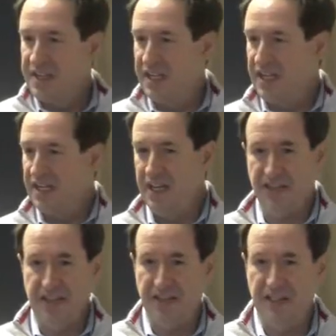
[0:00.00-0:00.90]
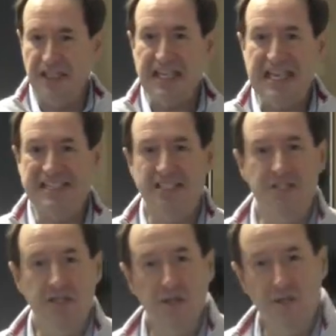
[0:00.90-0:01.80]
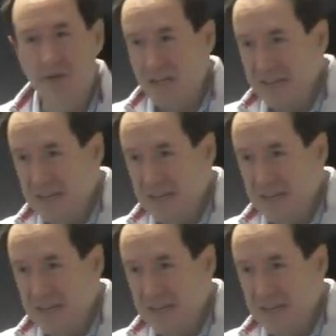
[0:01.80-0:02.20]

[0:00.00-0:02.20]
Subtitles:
that leads to